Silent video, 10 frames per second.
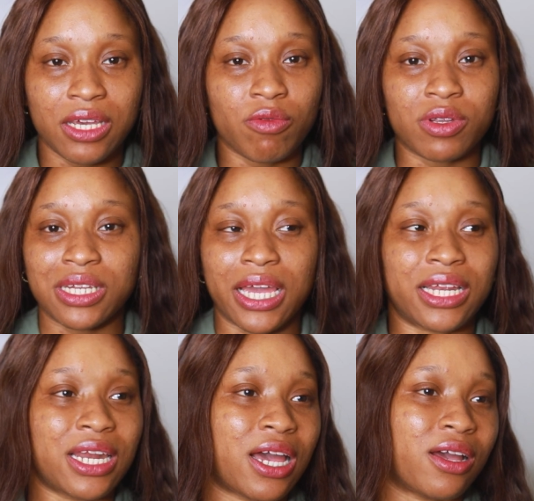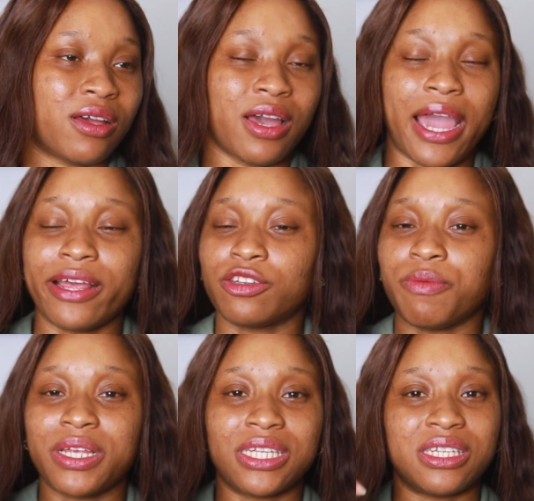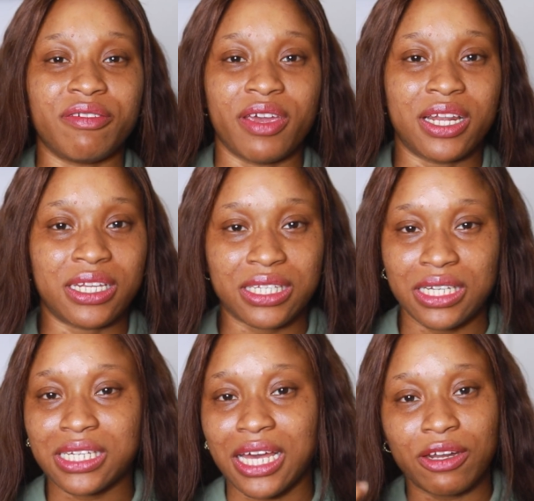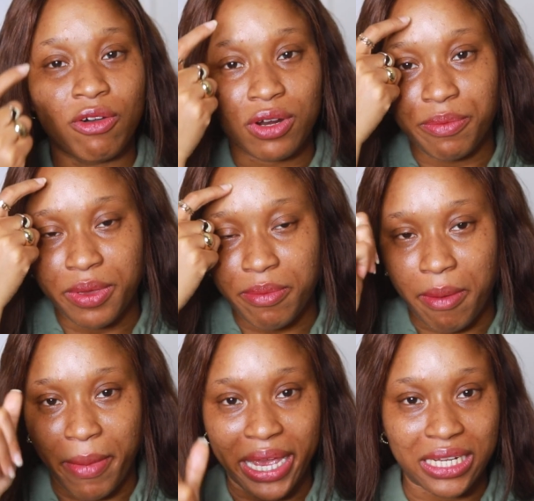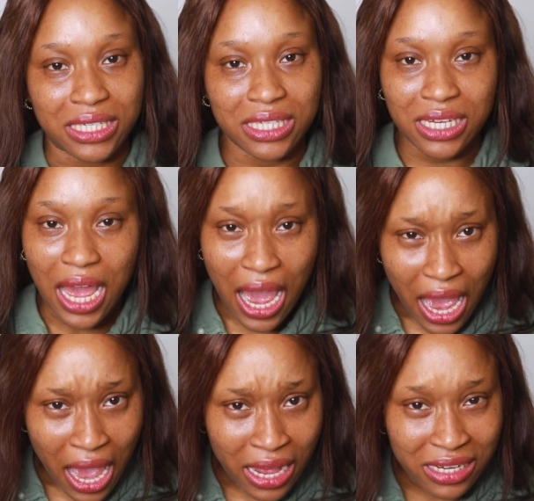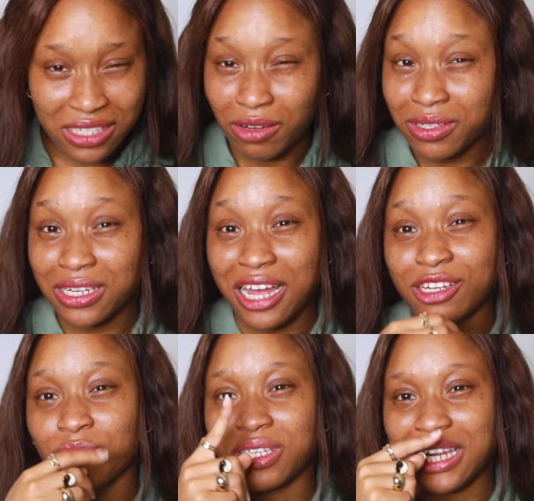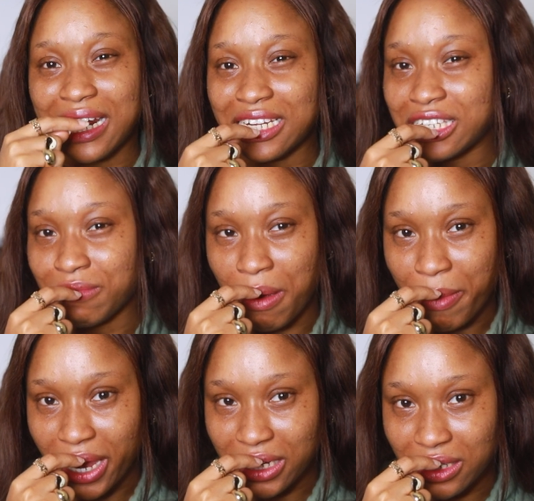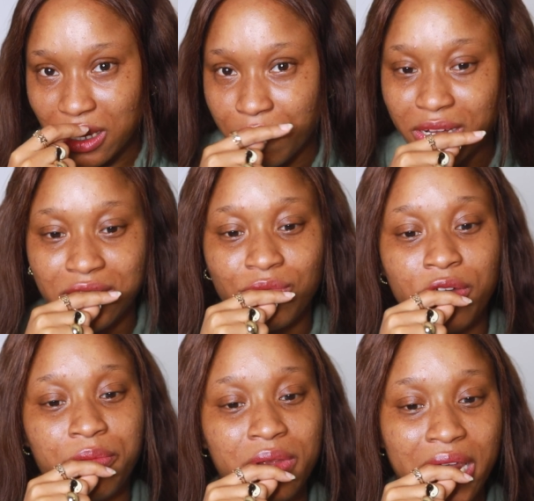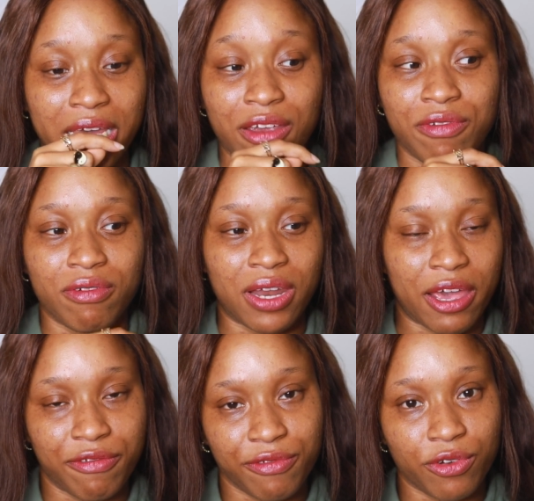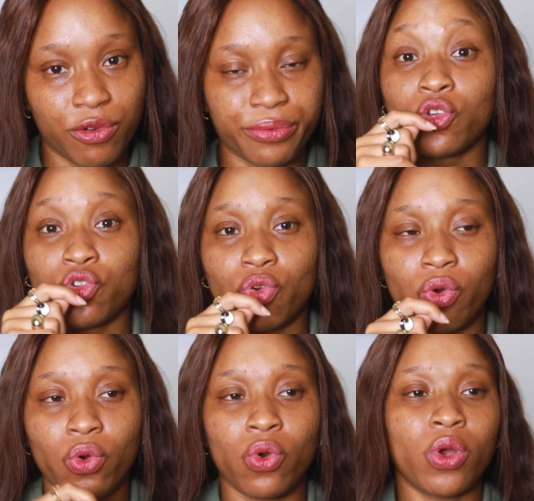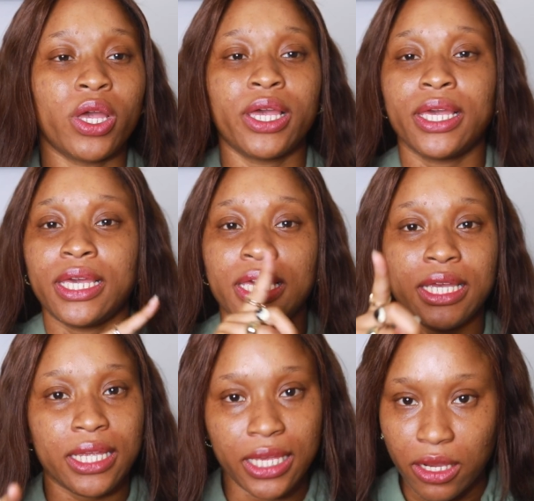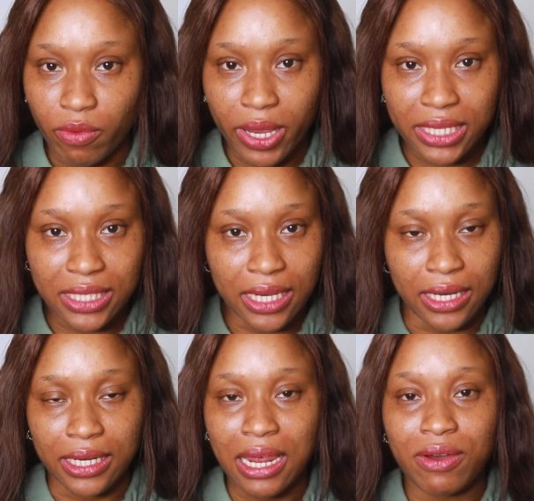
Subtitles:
He was like, nah, I need to make this a reality. This cannot only be in my mind. Something that is sweet like this in my mind. Imagine what you'd be like in real life, So he went in. That